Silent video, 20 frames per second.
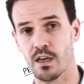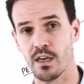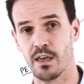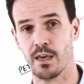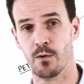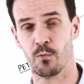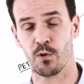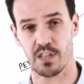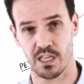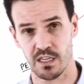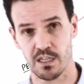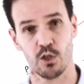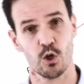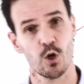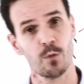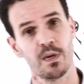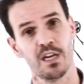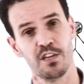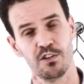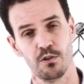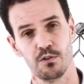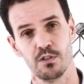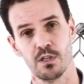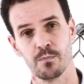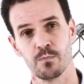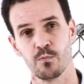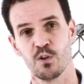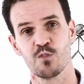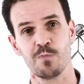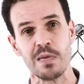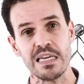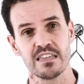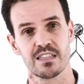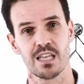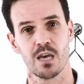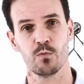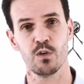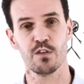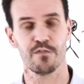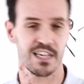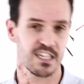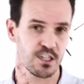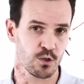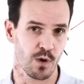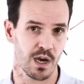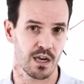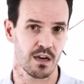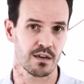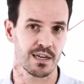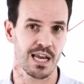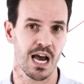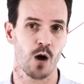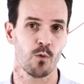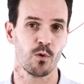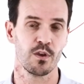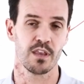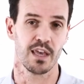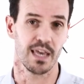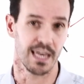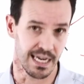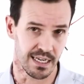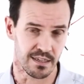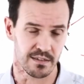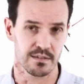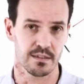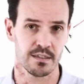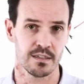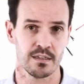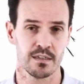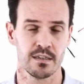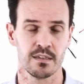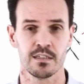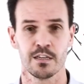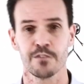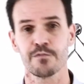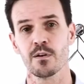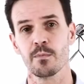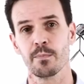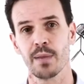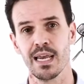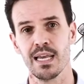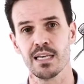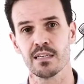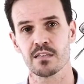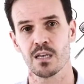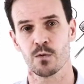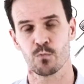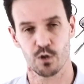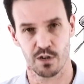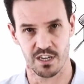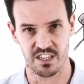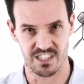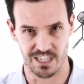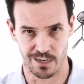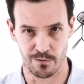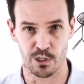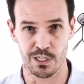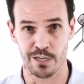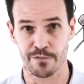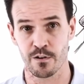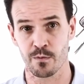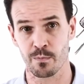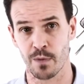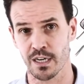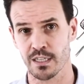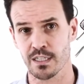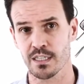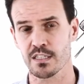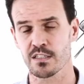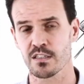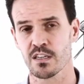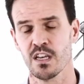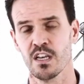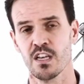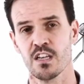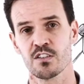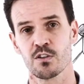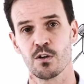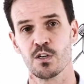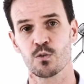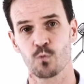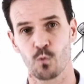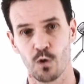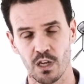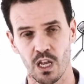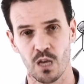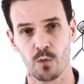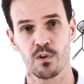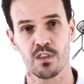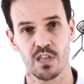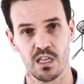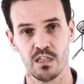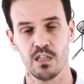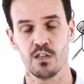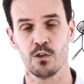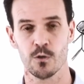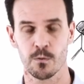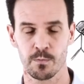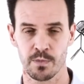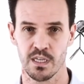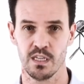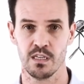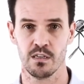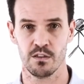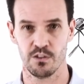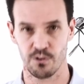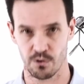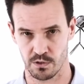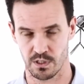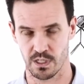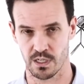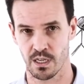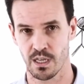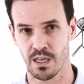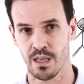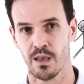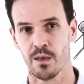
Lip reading: within the European Union, which means that we've integrated now with 8 different banks, and we're in several different markets. So it's working within the European Union.